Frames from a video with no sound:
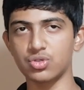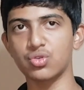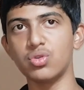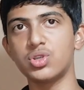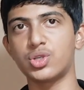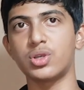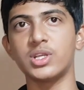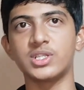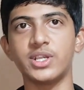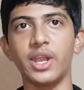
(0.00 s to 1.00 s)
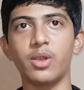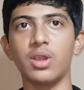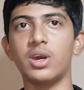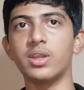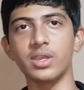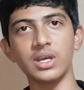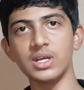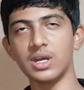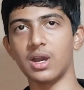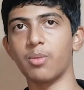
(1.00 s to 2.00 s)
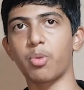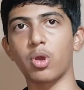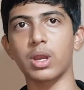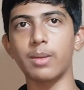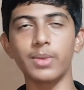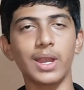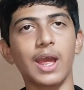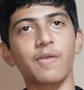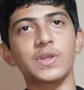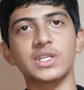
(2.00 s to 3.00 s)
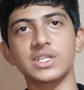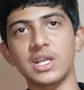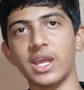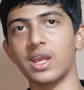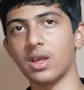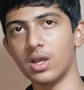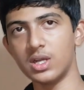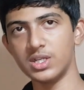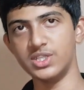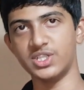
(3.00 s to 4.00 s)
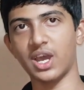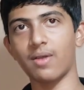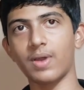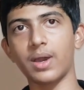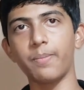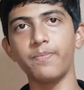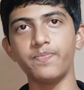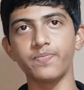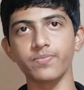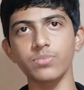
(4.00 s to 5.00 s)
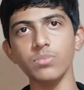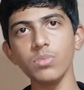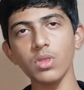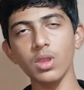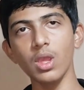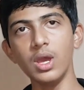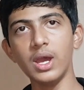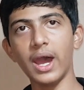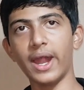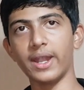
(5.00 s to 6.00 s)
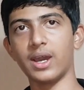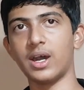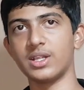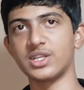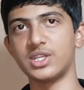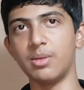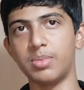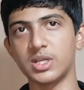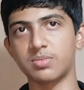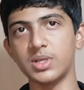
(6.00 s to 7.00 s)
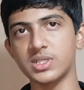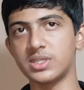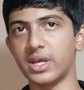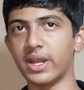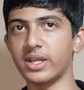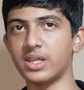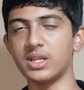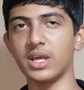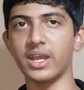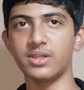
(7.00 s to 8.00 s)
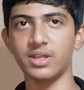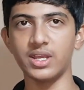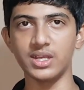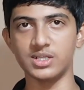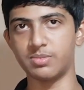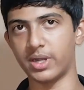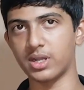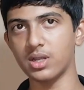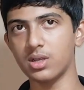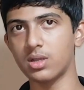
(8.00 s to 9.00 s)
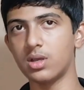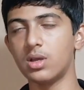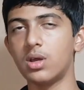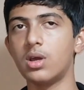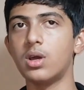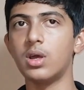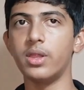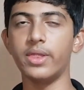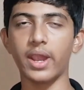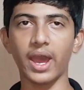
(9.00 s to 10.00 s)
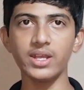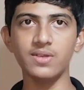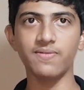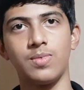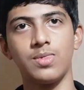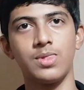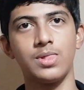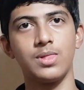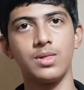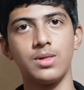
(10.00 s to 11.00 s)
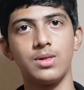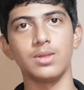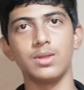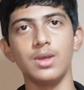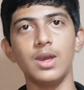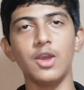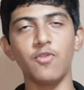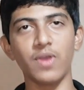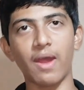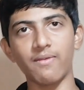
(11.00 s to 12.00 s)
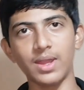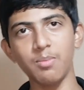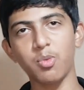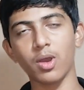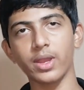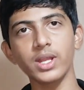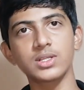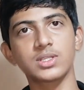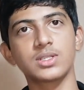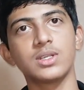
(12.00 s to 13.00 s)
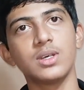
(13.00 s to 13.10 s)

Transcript: school students need to learn programming languages like Java and other C++, then I think the i3 is better. Then i5, if you have deep pockets,